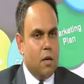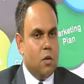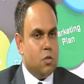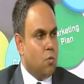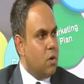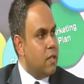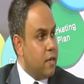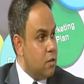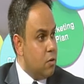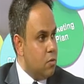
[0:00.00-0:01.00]
So what they
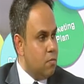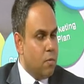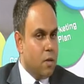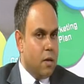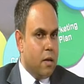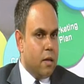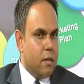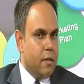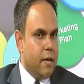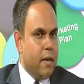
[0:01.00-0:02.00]
can do?
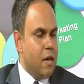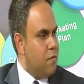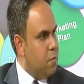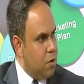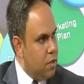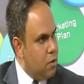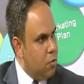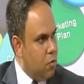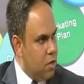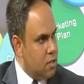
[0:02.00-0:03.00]
They have a brother who
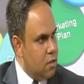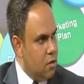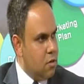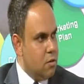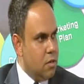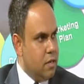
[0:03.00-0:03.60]
works in London